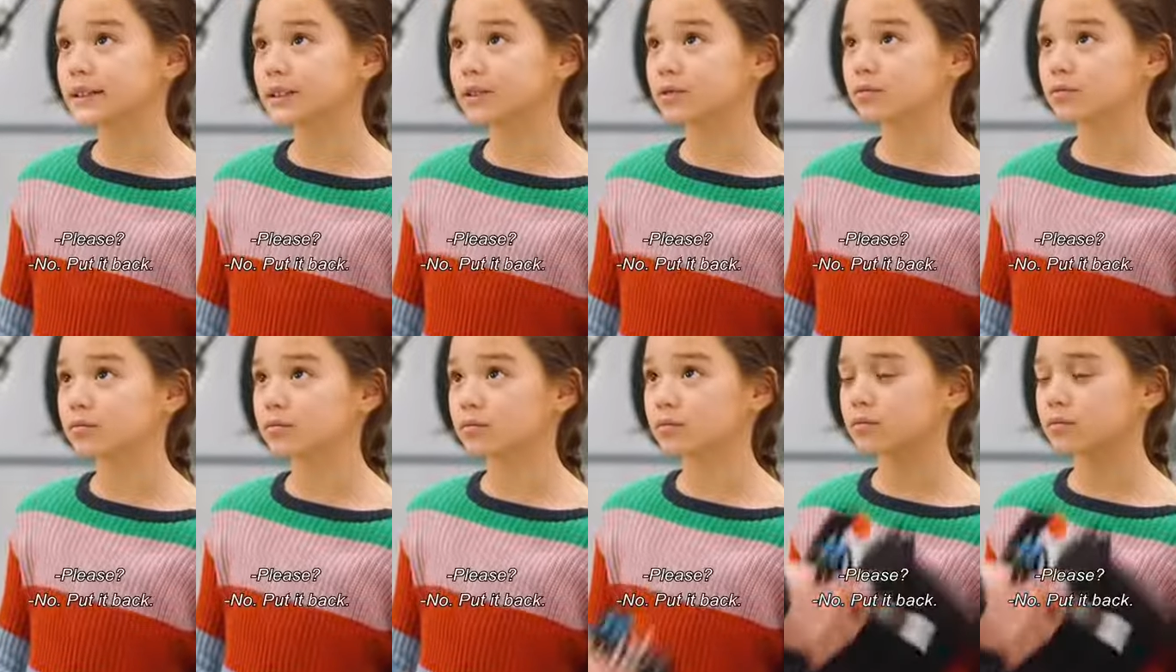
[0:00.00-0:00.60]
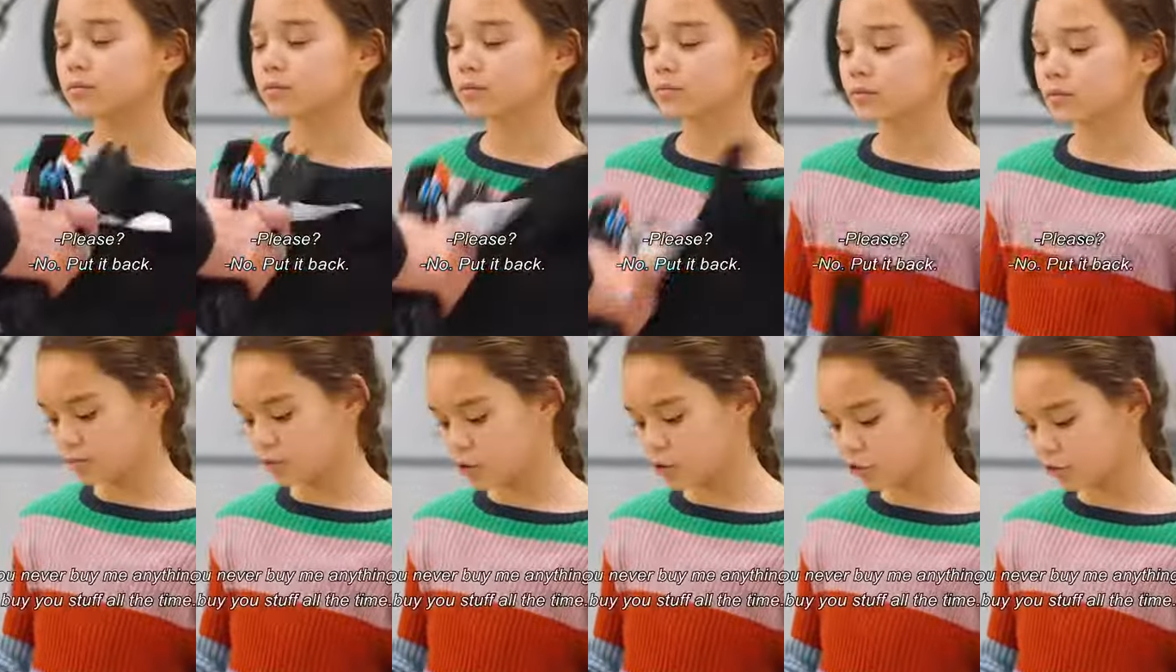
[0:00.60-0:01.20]
No, put it back. You
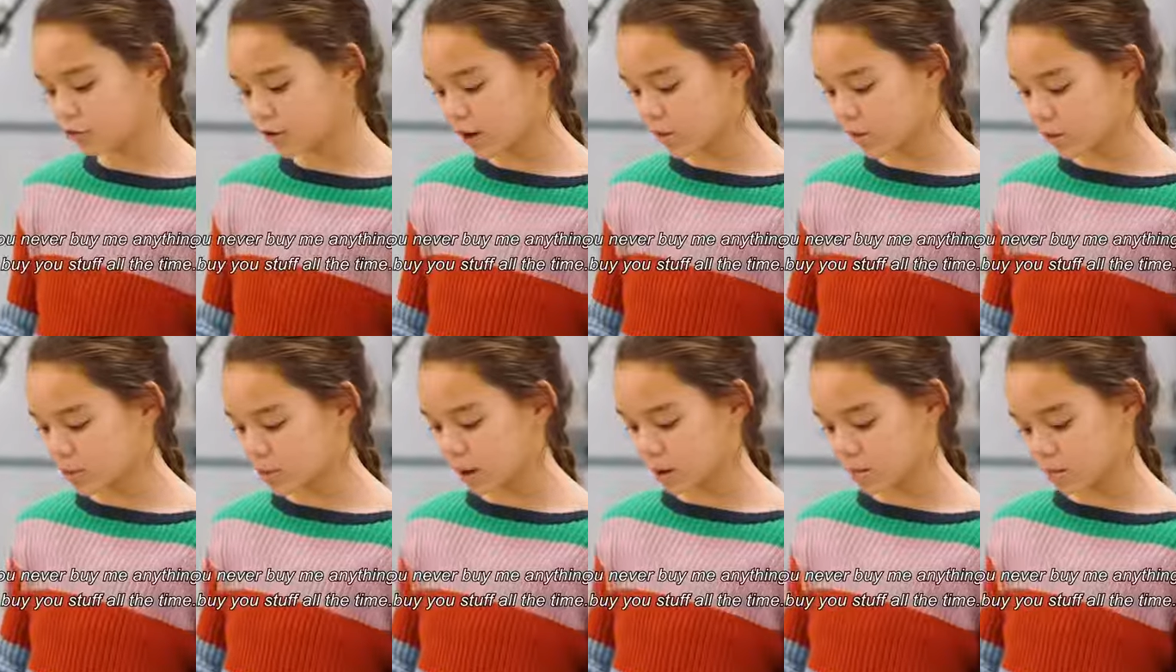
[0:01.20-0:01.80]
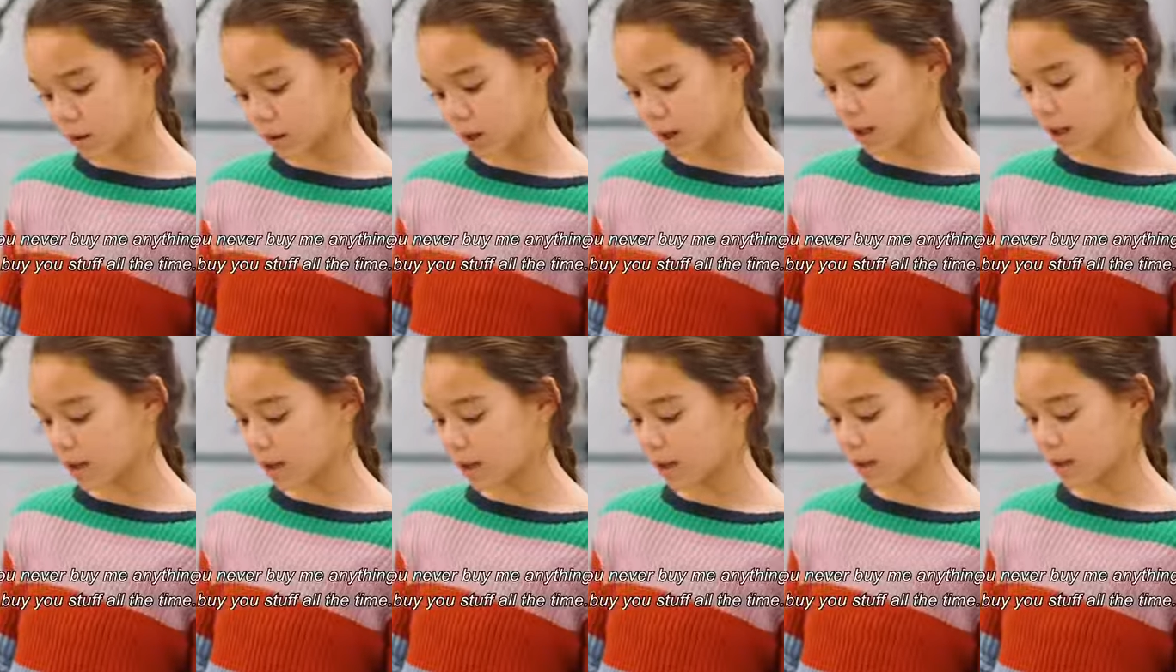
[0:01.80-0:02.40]
never buy me
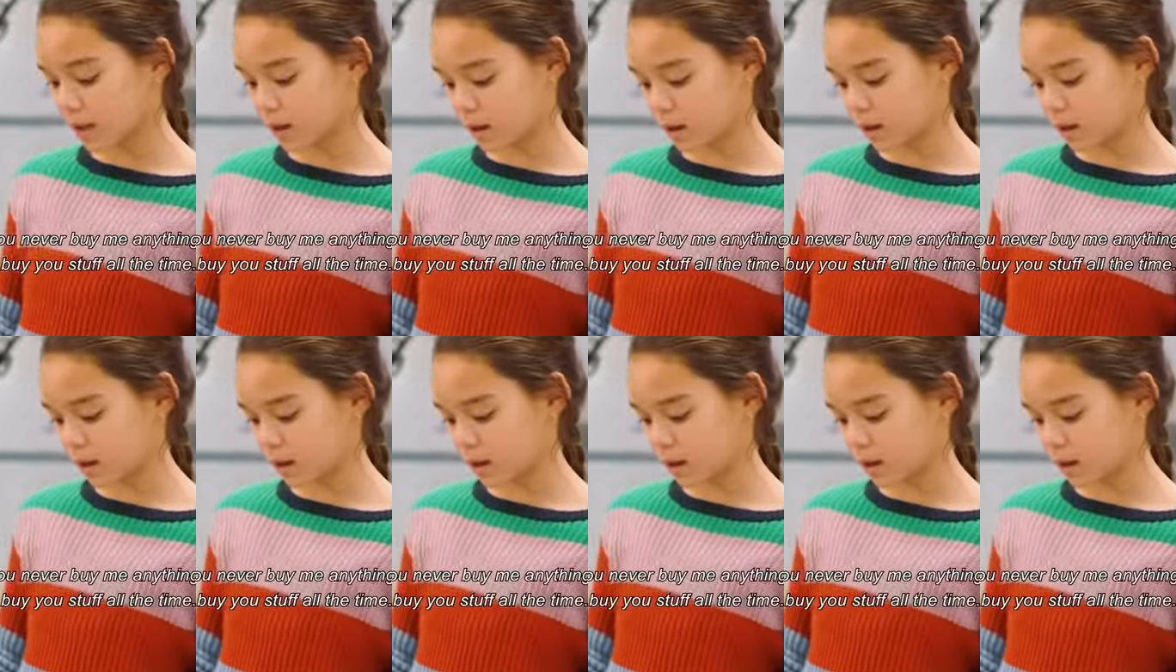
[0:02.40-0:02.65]
anything.